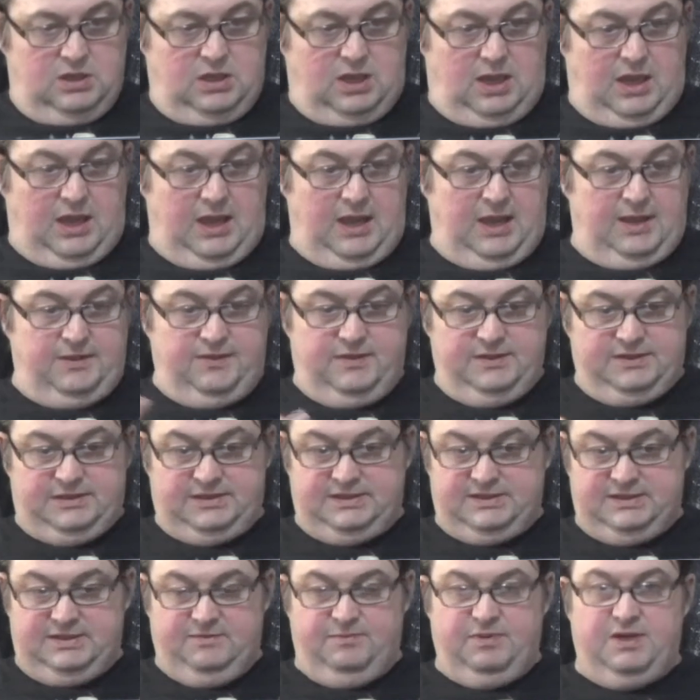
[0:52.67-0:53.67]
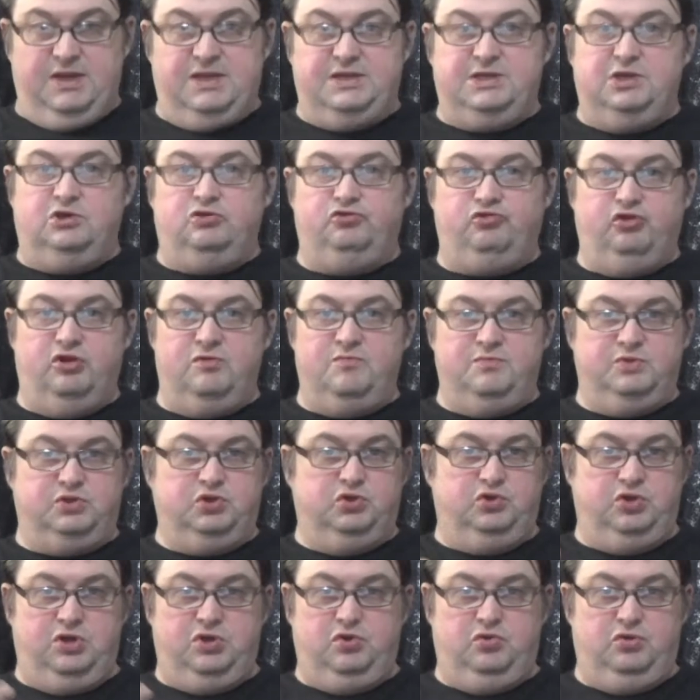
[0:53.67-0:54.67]
And this is the basic trim,
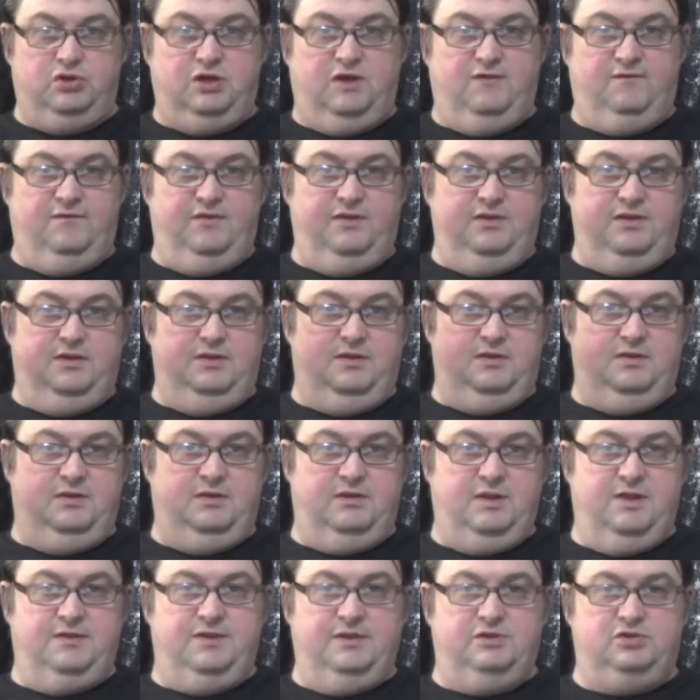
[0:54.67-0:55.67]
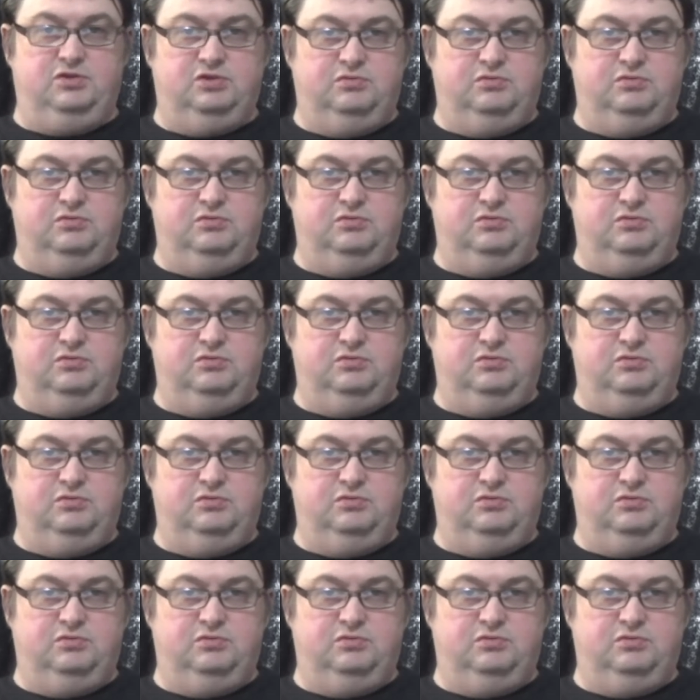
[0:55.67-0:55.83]
so you don't have the leather